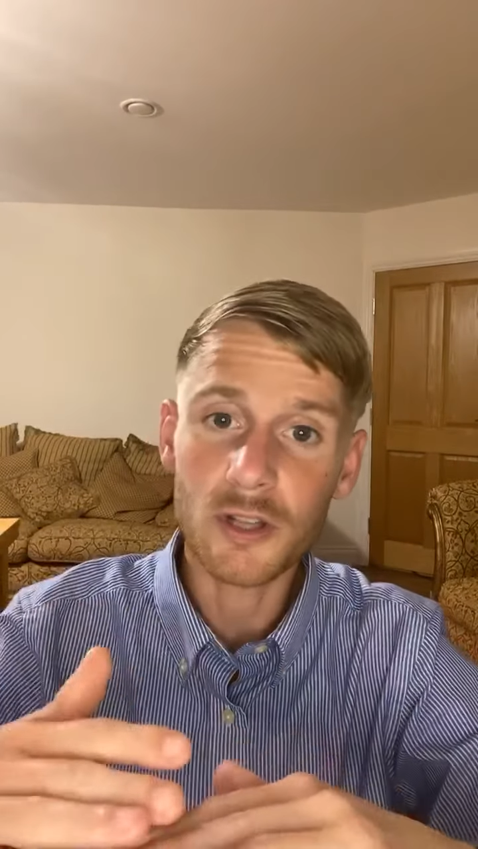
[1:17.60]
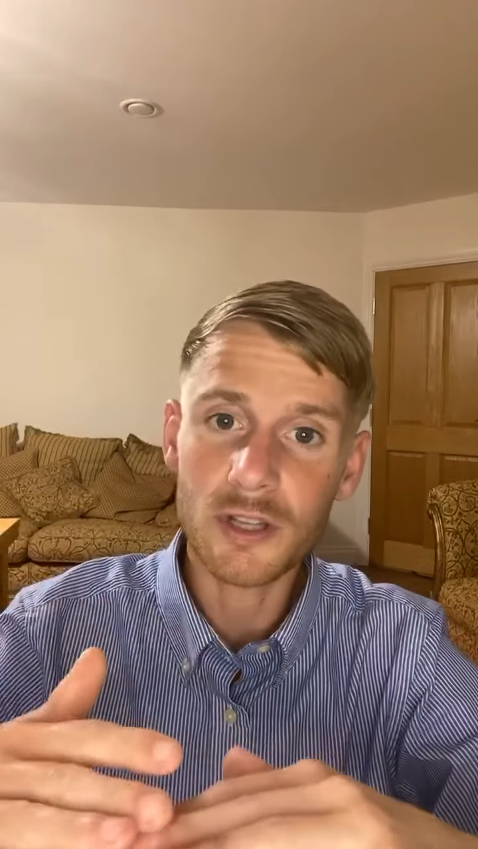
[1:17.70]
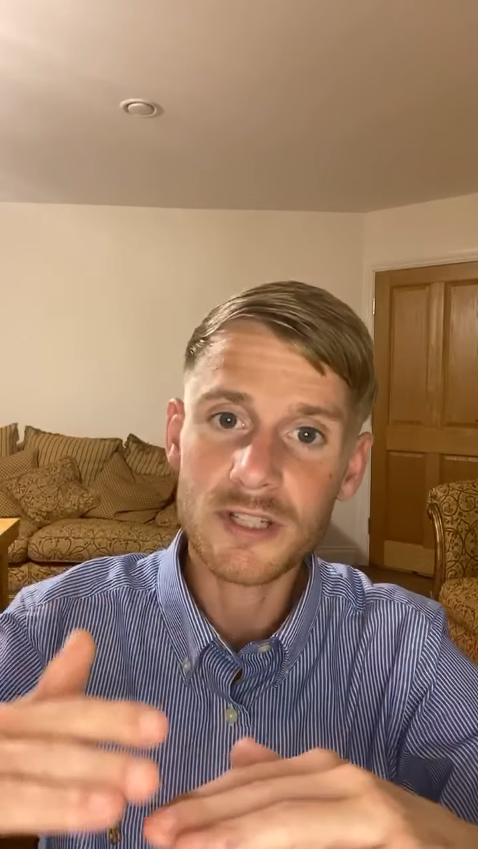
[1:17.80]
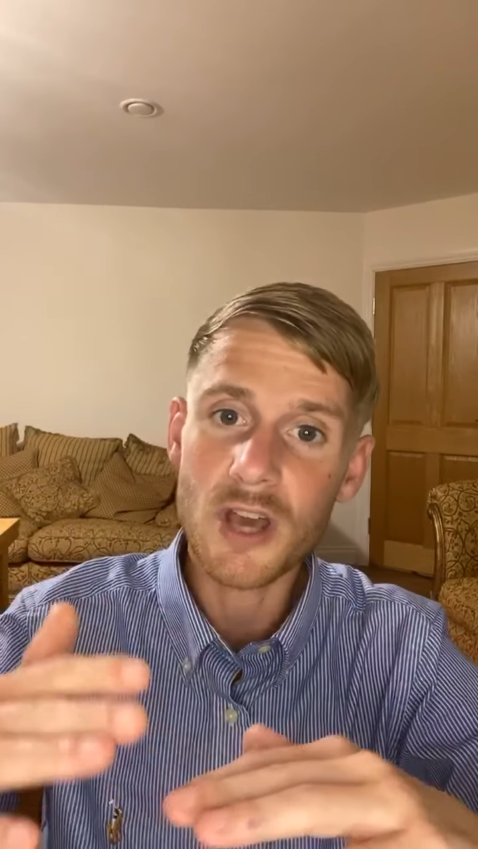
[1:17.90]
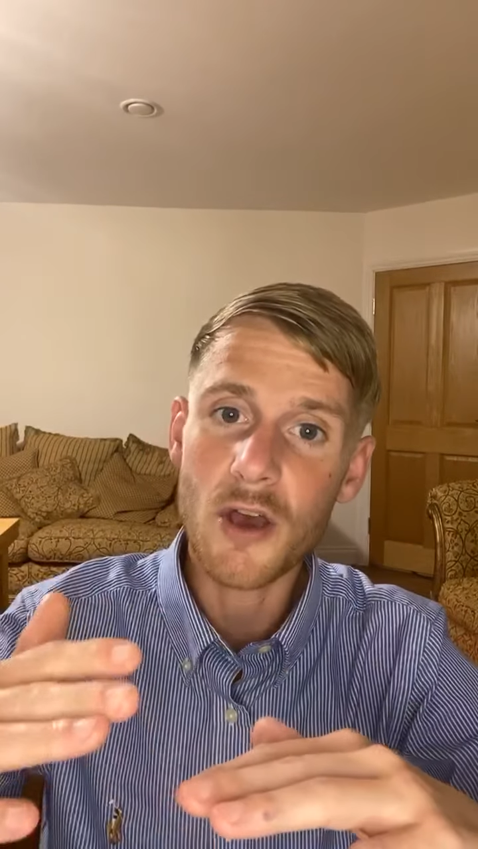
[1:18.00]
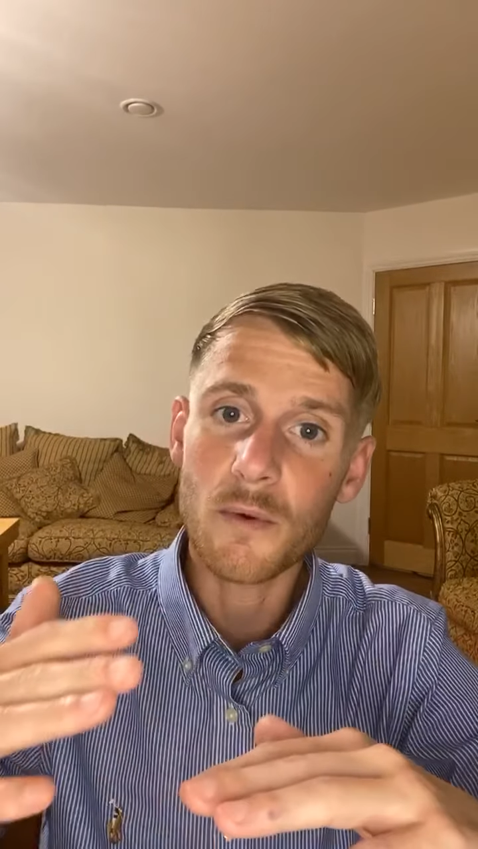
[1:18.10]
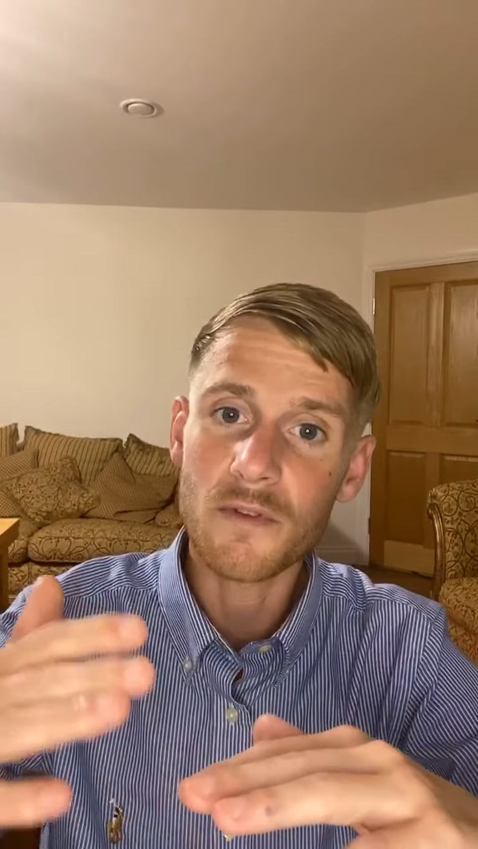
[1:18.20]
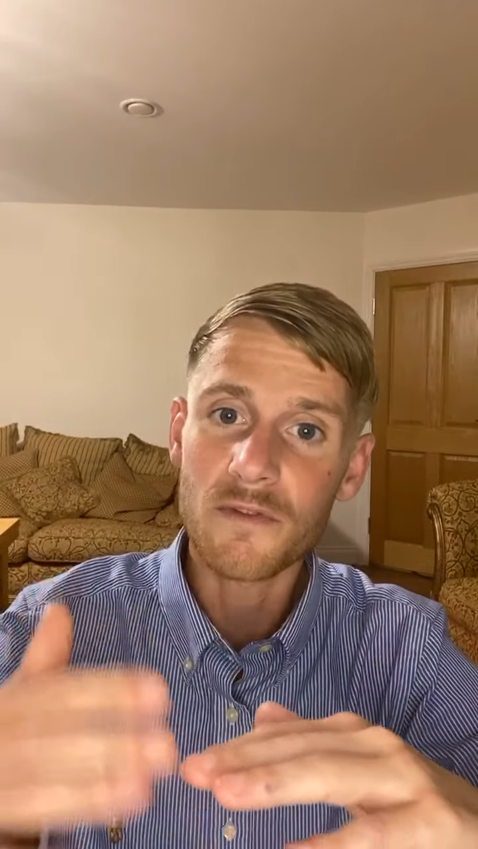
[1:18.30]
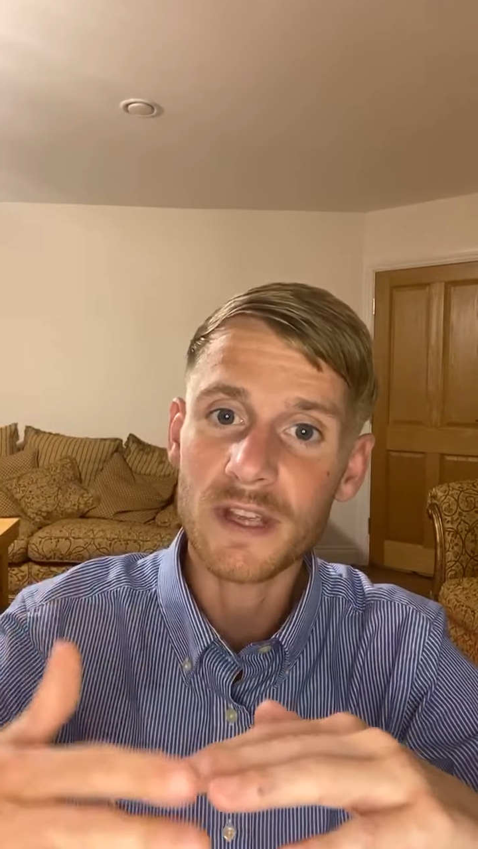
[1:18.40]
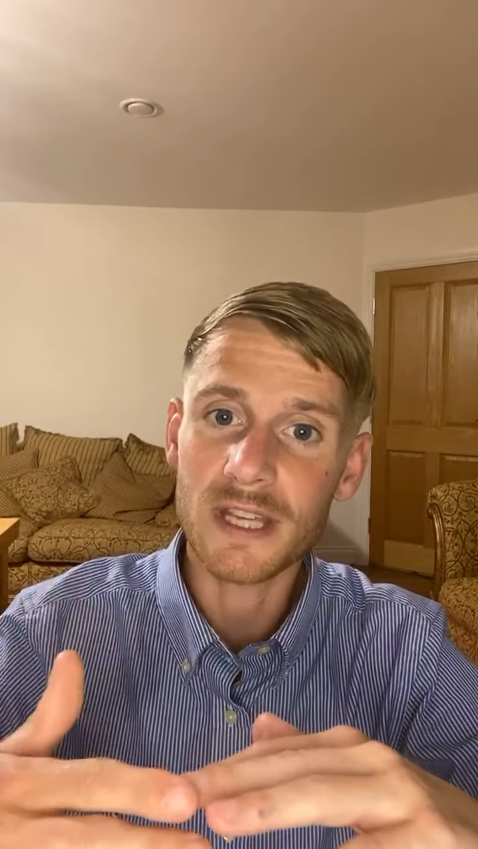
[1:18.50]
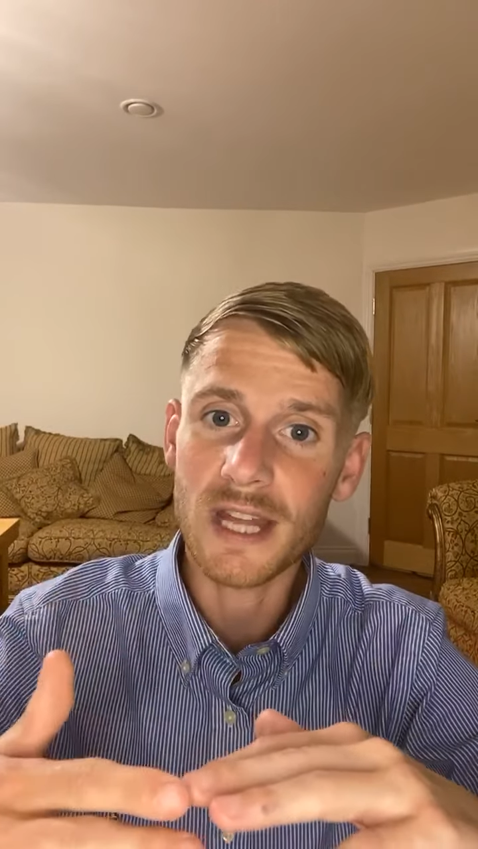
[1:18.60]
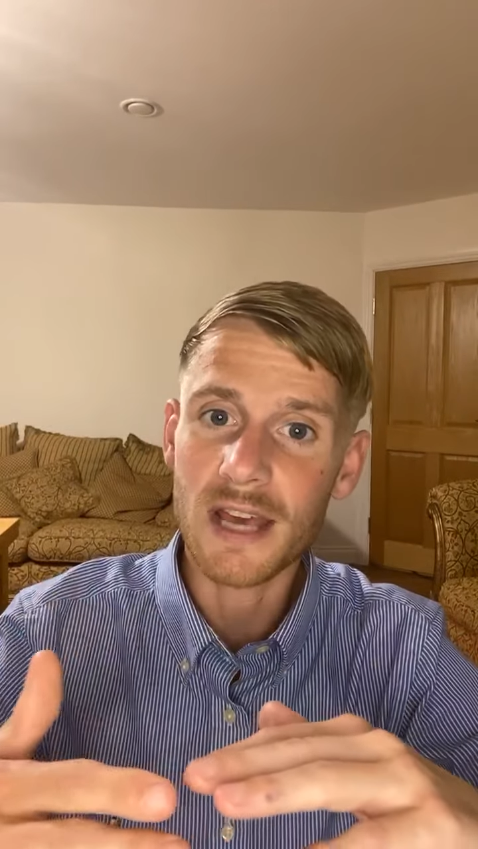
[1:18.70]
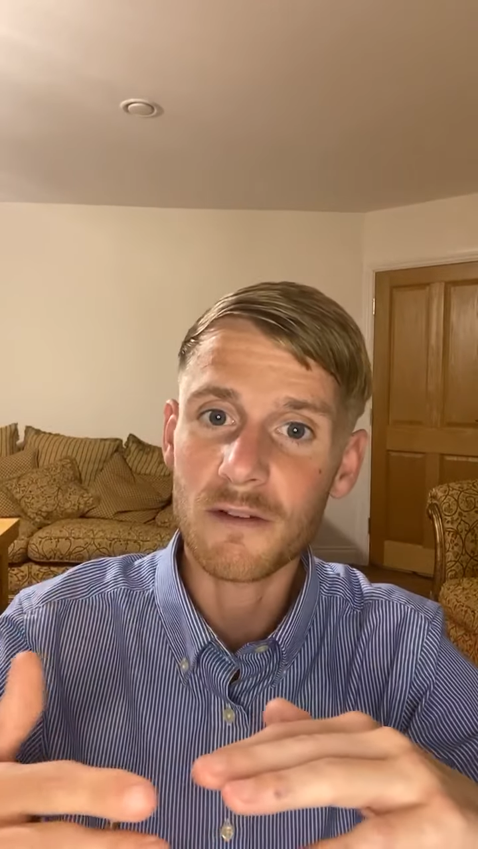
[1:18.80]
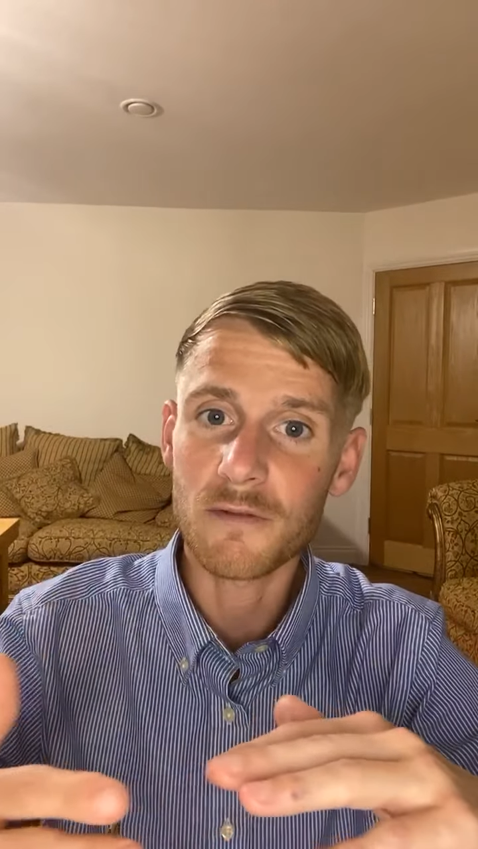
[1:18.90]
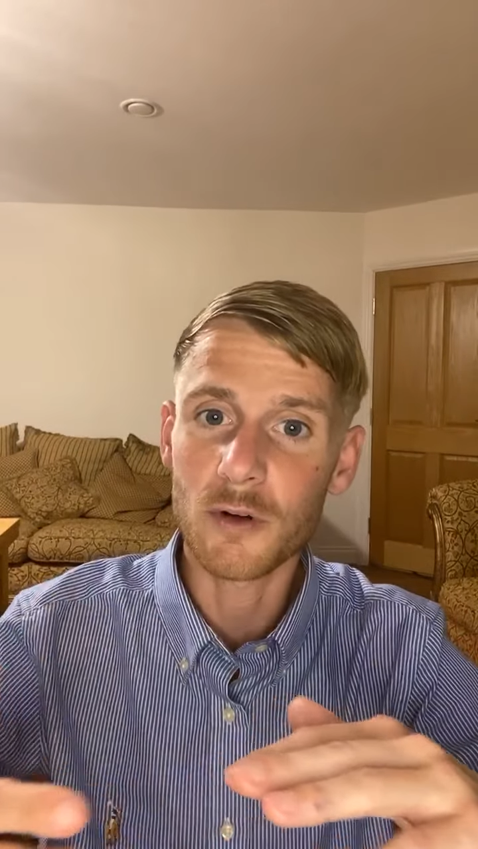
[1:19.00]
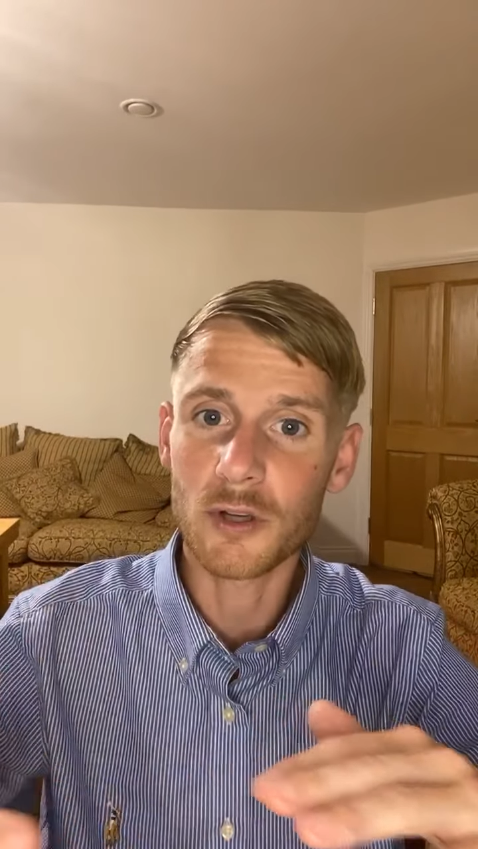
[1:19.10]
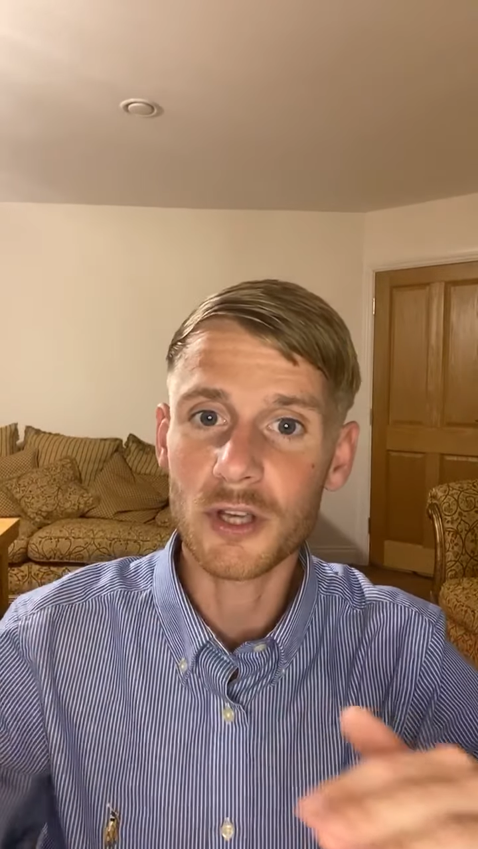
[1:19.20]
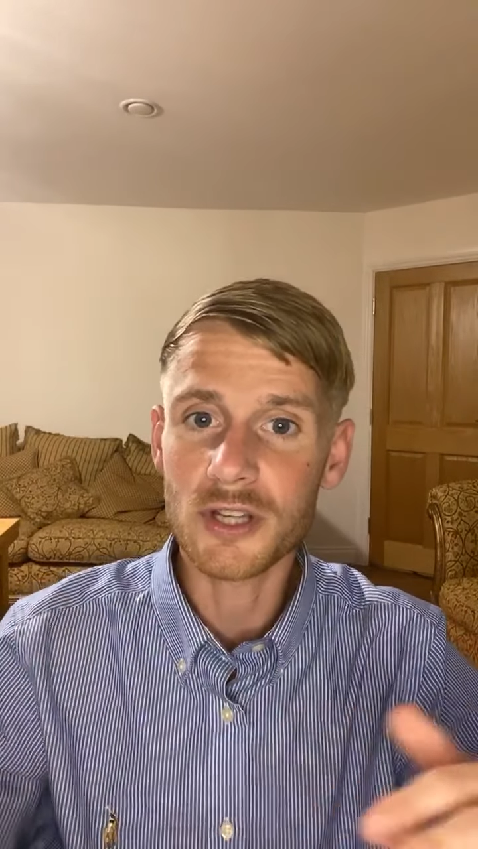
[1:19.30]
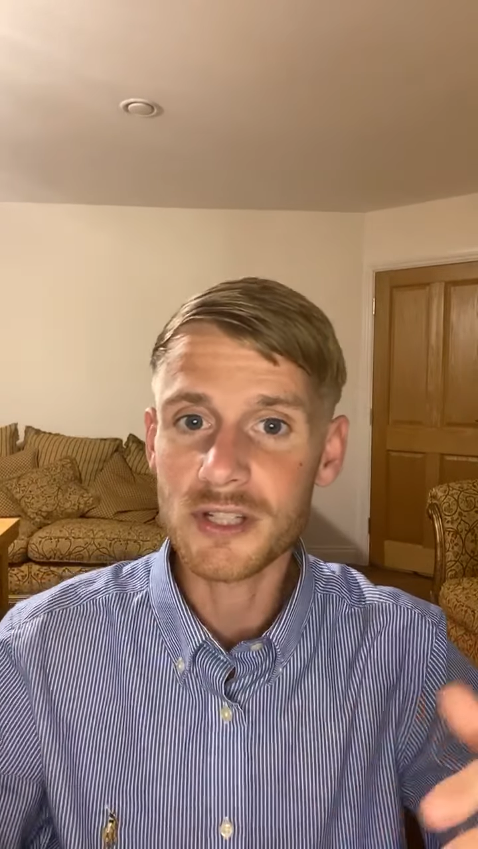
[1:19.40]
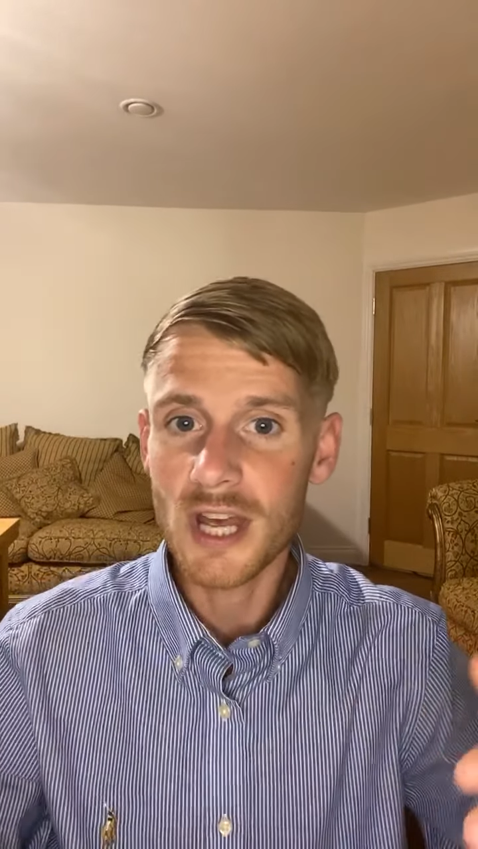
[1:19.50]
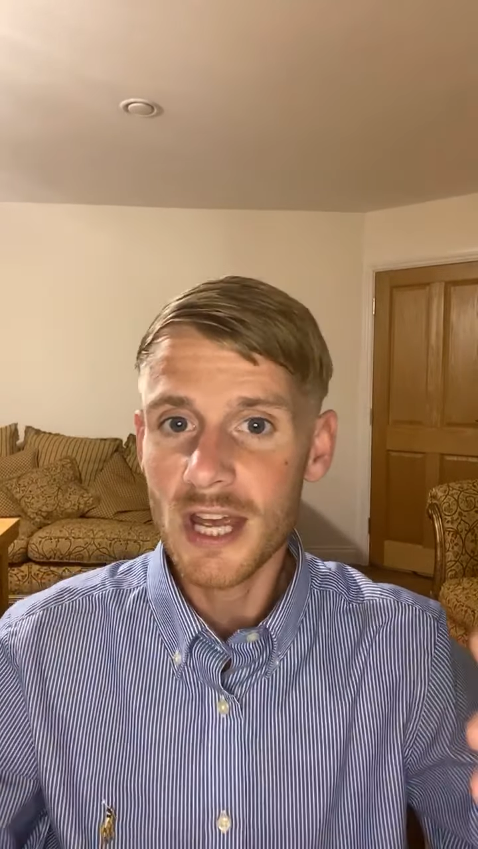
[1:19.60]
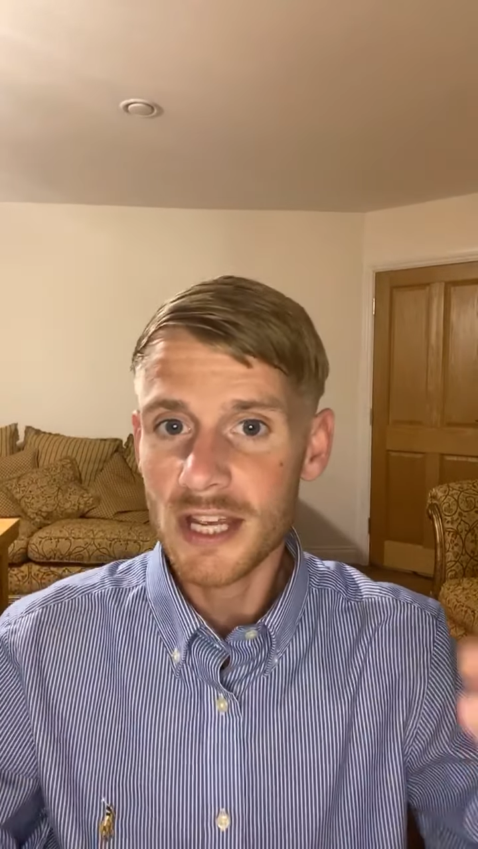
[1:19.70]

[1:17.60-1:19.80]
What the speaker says: toe and fingernail fungus.